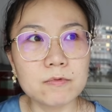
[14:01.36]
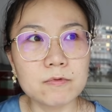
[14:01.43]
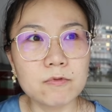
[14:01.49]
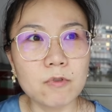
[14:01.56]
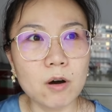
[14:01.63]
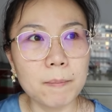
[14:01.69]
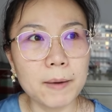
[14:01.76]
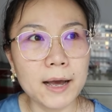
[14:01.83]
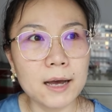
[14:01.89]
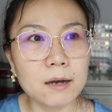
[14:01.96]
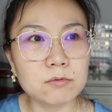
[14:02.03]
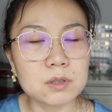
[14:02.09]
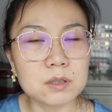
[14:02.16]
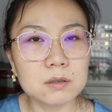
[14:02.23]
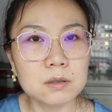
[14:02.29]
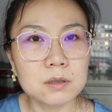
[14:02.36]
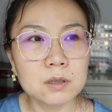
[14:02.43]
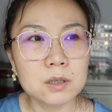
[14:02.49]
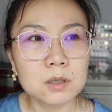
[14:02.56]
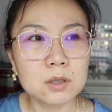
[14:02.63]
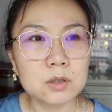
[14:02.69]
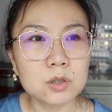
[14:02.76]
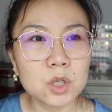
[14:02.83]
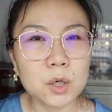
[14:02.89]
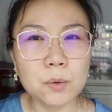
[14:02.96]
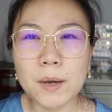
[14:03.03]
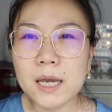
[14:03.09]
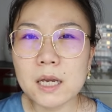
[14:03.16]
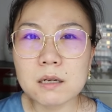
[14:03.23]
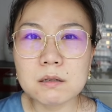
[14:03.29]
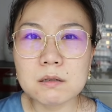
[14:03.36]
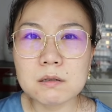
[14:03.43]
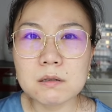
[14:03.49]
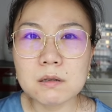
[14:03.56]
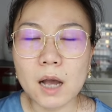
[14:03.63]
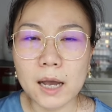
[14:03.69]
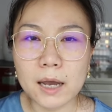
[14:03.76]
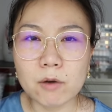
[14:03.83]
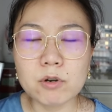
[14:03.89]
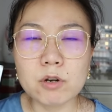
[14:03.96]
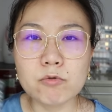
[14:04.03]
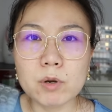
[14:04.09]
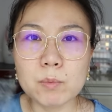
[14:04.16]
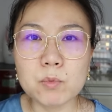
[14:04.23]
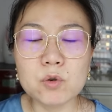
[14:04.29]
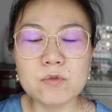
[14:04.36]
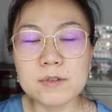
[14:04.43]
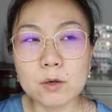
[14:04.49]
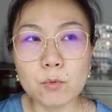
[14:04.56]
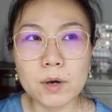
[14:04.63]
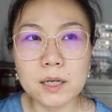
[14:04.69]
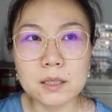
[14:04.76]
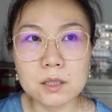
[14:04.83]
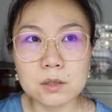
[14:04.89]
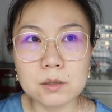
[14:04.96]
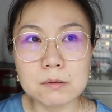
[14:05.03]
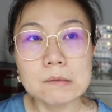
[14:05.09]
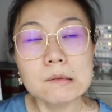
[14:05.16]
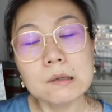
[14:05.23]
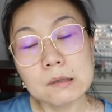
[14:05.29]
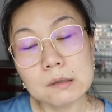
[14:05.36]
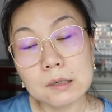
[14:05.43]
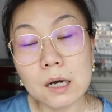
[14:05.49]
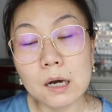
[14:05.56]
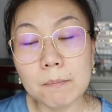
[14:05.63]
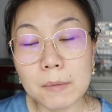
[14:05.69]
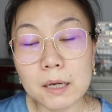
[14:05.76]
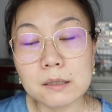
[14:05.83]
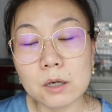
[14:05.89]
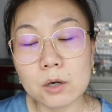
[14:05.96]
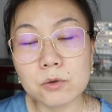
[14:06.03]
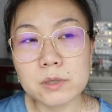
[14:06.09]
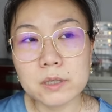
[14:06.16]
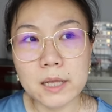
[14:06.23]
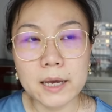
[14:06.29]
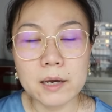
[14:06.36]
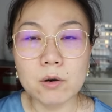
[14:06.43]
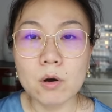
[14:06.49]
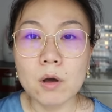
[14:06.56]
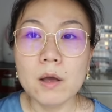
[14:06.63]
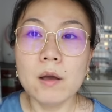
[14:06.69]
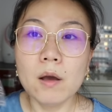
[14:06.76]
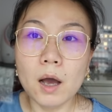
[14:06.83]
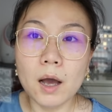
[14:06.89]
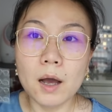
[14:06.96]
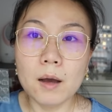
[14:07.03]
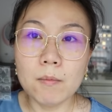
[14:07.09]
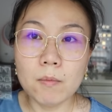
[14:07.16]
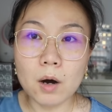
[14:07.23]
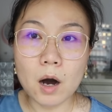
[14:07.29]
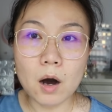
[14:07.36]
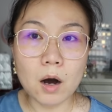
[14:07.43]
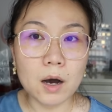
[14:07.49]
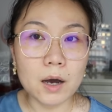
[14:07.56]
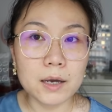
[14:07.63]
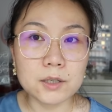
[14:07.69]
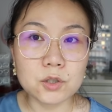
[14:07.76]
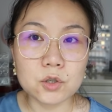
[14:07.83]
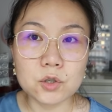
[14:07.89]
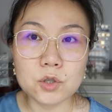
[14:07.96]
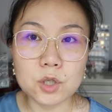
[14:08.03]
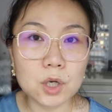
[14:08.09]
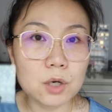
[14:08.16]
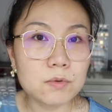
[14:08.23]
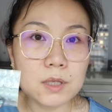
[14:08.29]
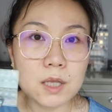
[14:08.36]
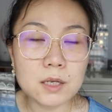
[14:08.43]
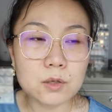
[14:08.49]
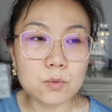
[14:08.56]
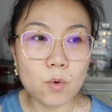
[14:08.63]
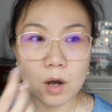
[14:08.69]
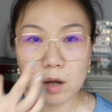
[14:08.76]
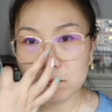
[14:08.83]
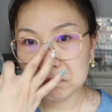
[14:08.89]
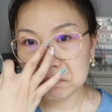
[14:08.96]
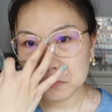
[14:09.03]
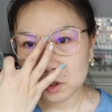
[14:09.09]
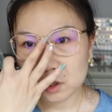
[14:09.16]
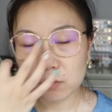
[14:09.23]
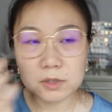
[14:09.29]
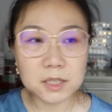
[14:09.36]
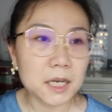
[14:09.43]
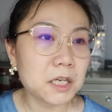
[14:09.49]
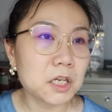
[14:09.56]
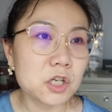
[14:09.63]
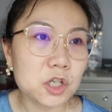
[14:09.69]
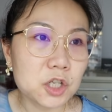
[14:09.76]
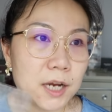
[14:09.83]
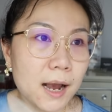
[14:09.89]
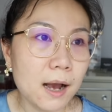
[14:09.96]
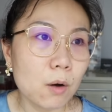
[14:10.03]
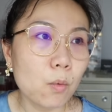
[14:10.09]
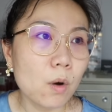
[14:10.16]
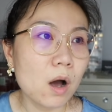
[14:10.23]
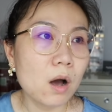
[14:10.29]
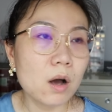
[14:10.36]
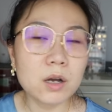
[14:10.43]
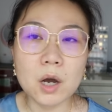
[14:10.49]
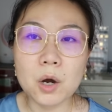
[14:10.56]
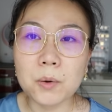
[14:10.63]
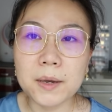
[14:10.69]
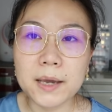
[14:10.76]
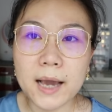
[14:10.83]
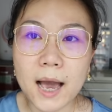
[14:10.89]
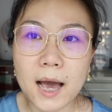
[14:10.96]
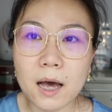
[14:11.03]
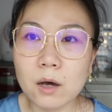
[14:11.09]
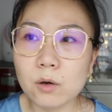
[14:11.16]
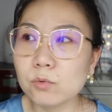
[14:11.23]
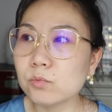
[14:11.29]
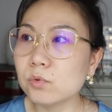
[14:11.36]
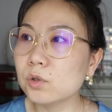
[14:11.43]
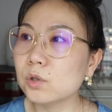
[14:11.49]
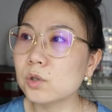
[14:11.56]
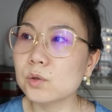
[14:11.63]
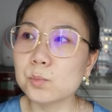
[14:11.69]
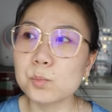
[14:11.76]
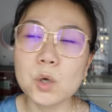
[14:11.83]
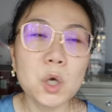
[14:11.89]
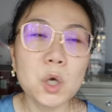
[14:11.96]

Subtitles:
for about 2 weeks. I only remove the one I need to cut my toes nail. I just use this one, you know, taking shower, going out,